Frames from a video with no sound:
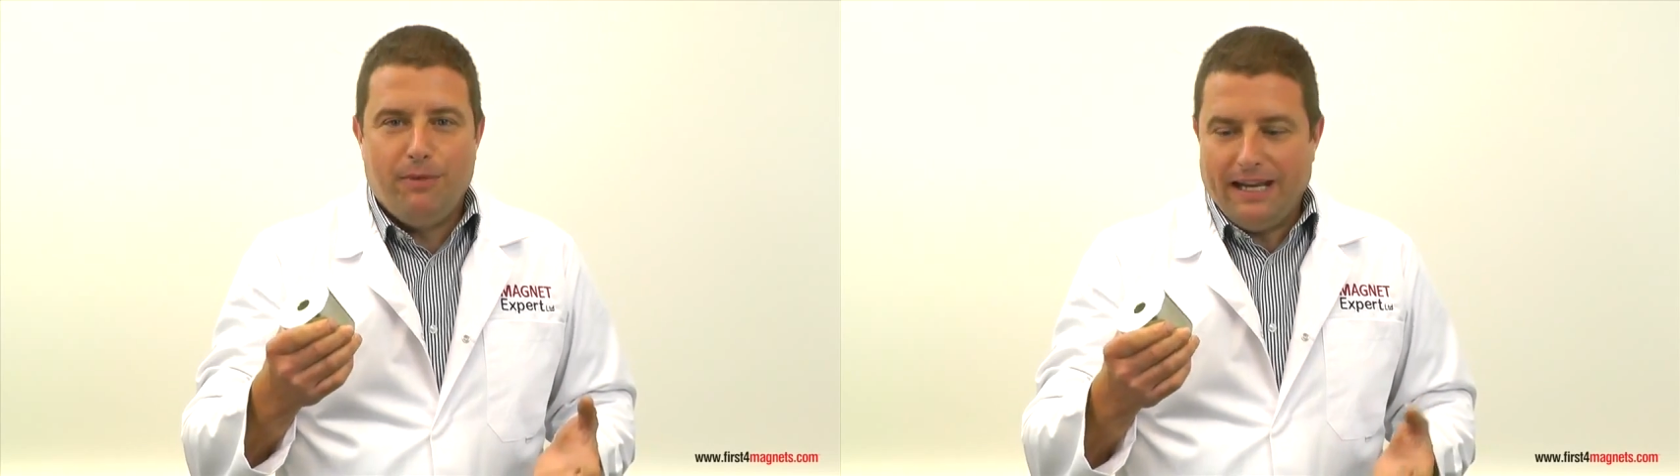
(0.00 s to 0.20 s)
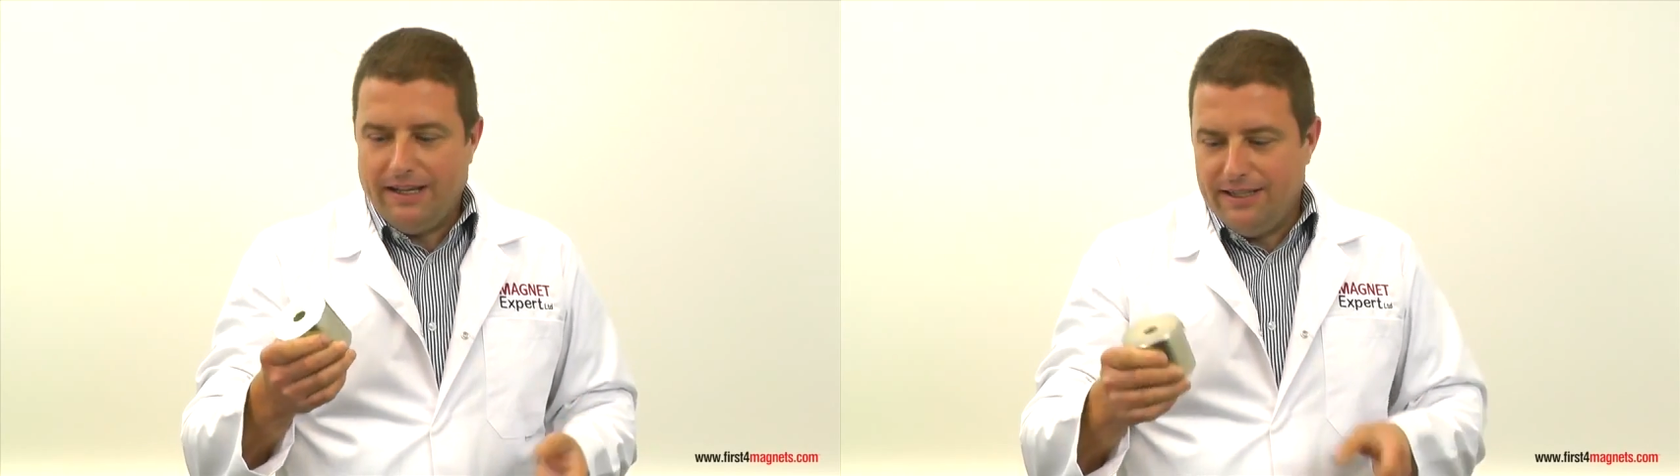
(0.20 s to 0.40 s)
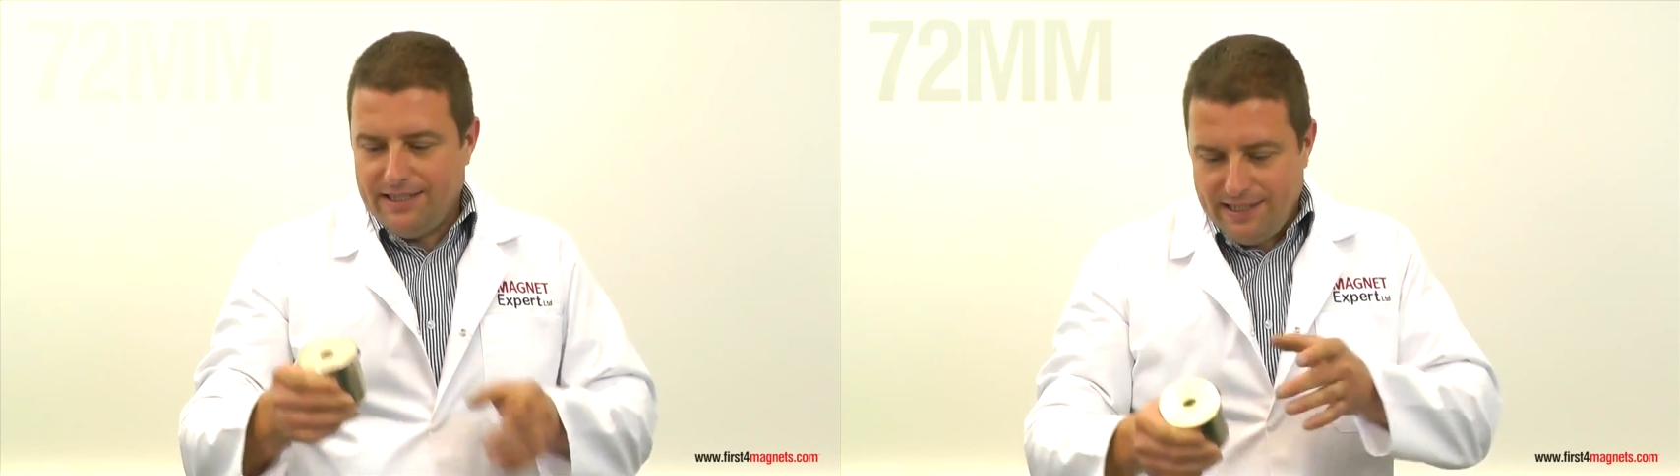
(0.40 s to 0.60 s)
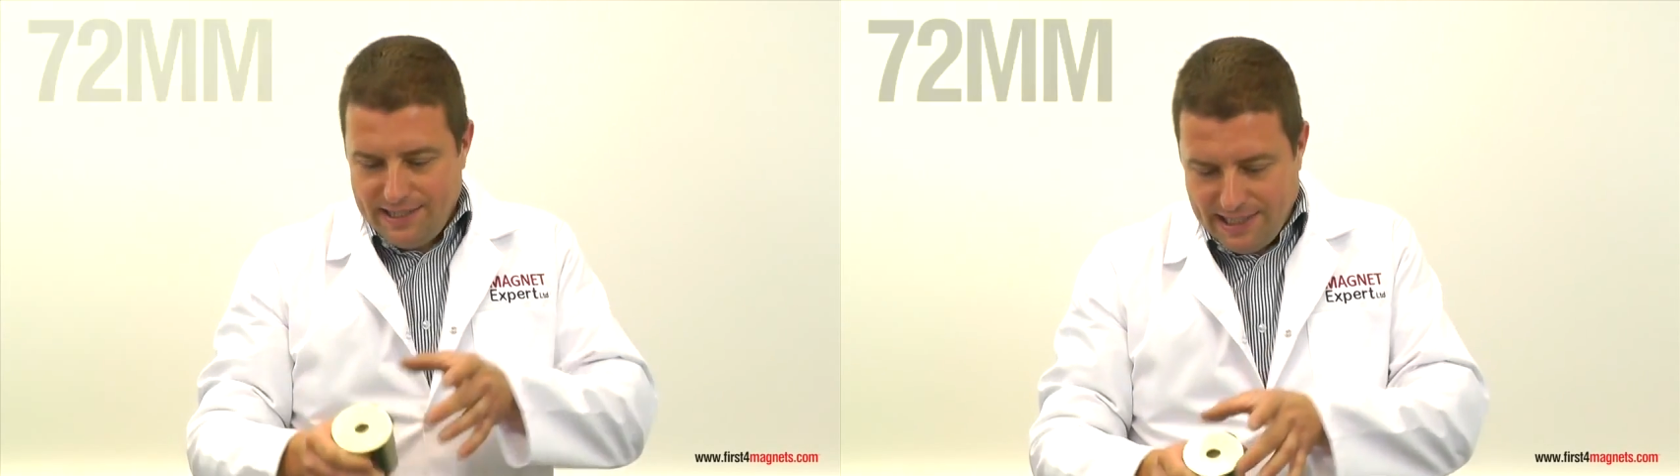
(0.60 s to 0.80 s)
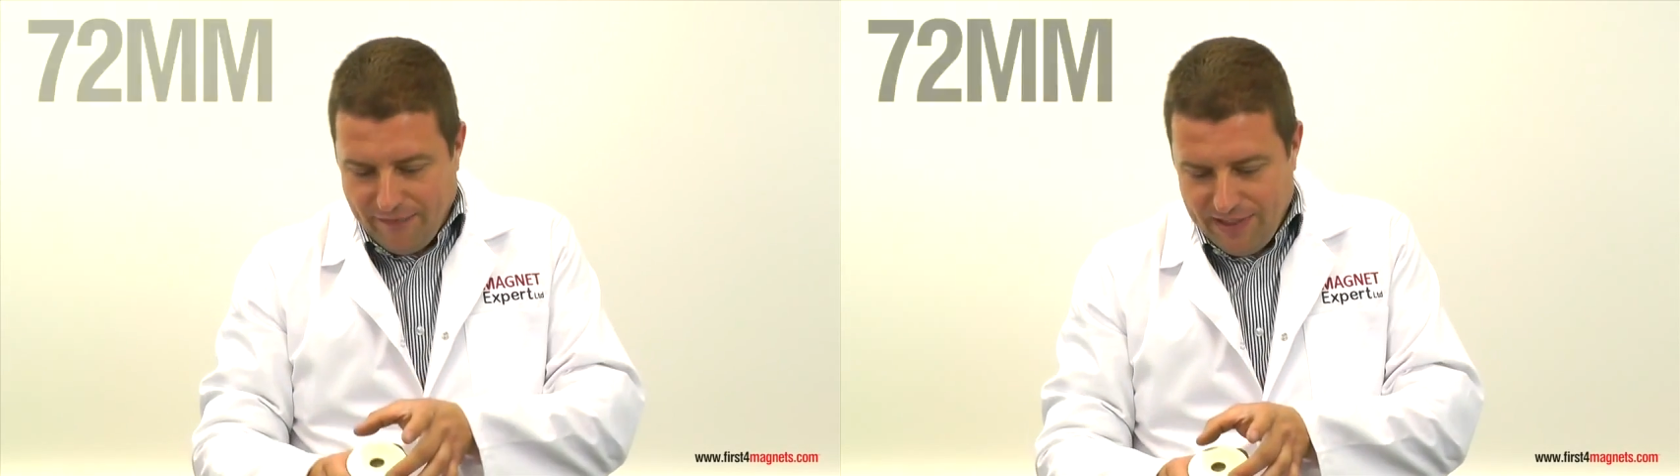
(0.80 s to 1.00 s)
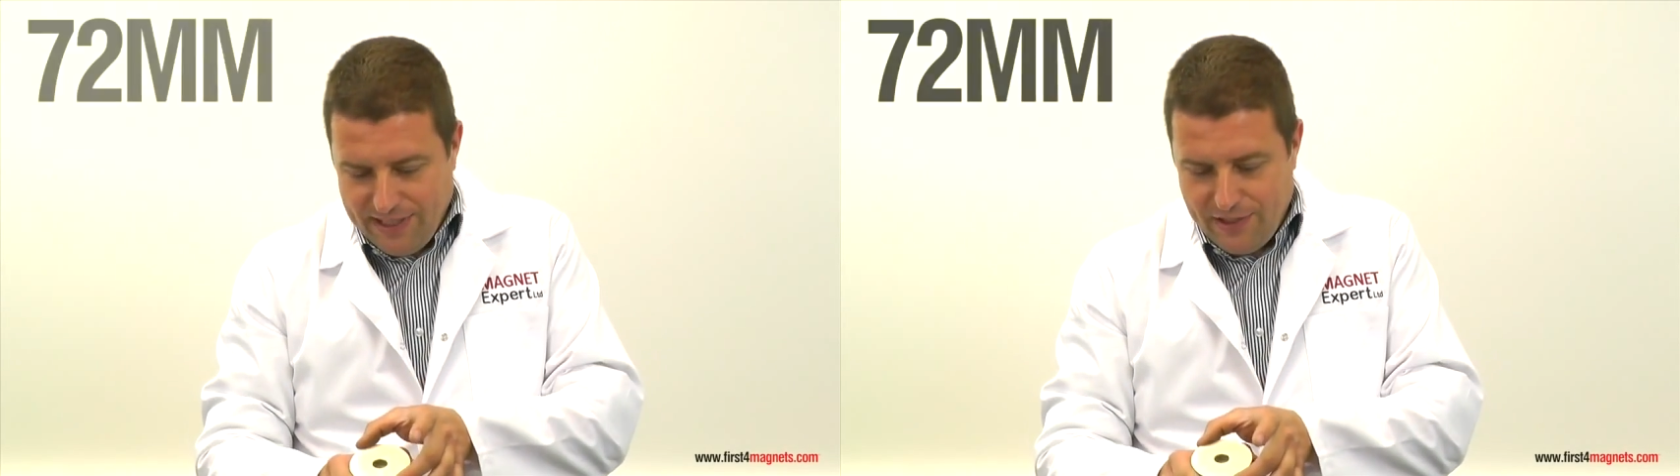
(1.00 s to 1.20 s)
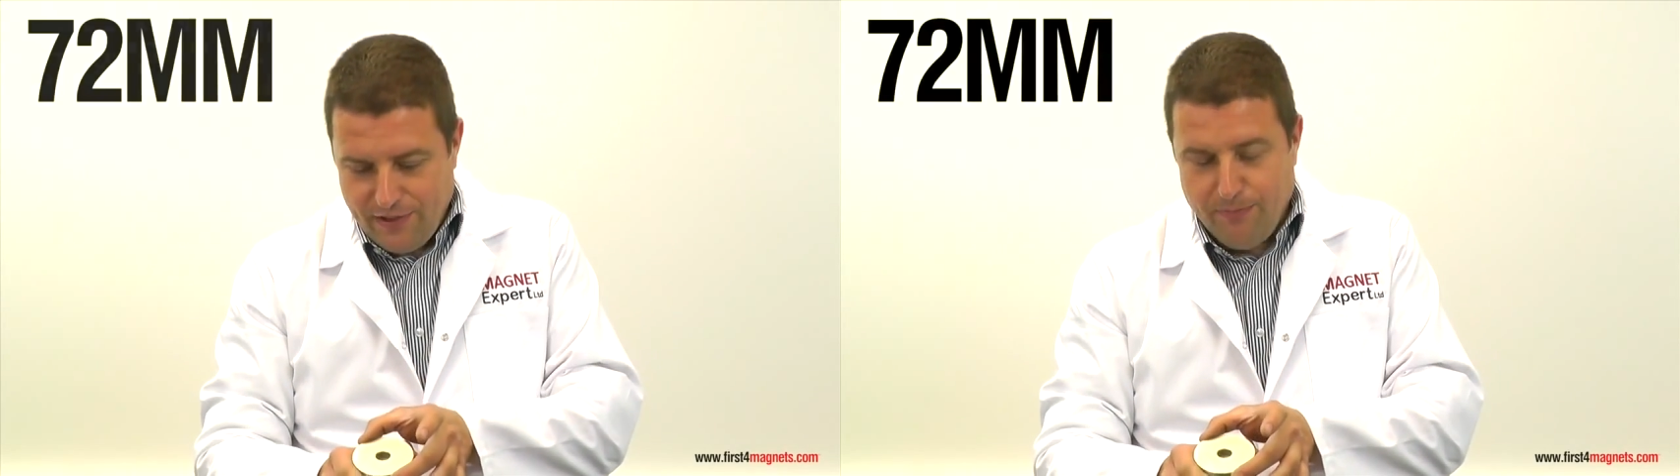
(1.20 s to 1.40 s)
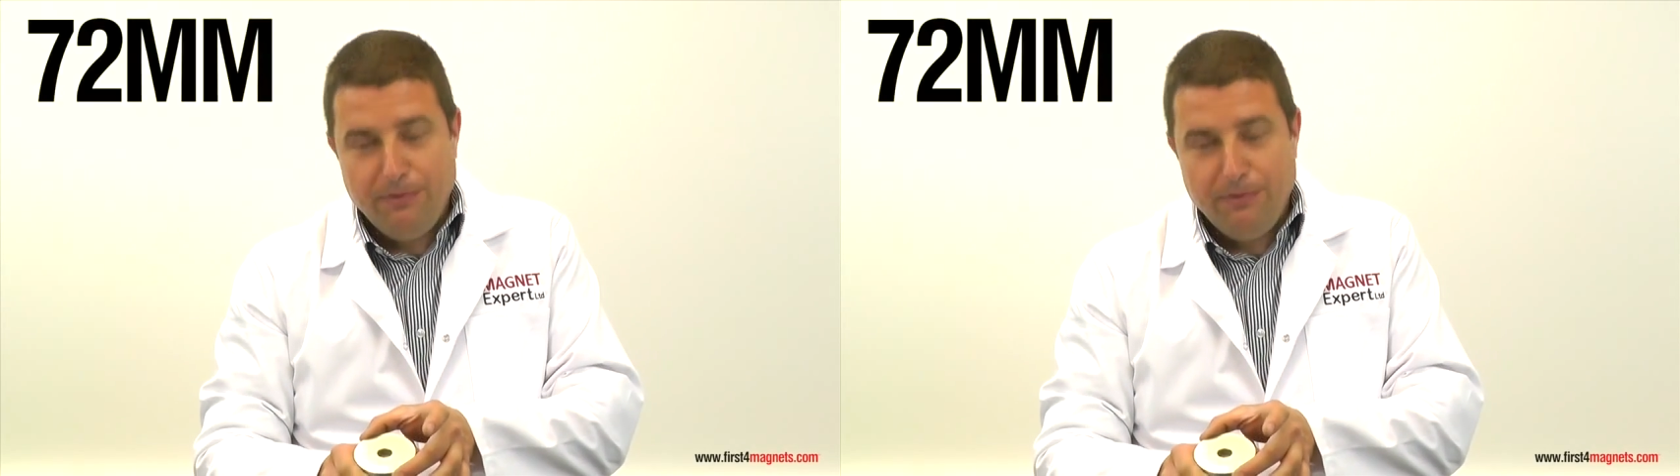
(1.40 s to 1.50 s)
magnet is 72